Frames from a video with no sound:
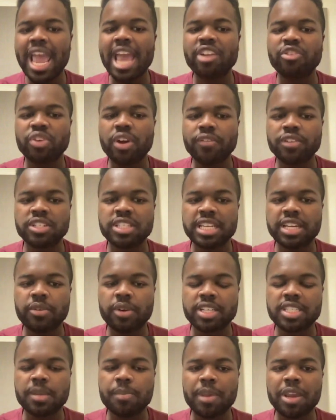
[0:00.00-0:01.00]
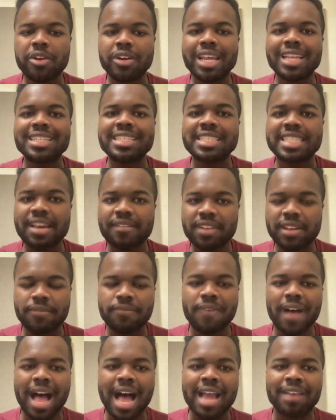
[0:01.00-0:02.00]
and Trevor Zegras appeared in
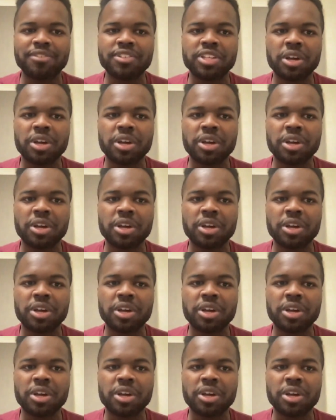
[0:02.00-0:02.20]
75.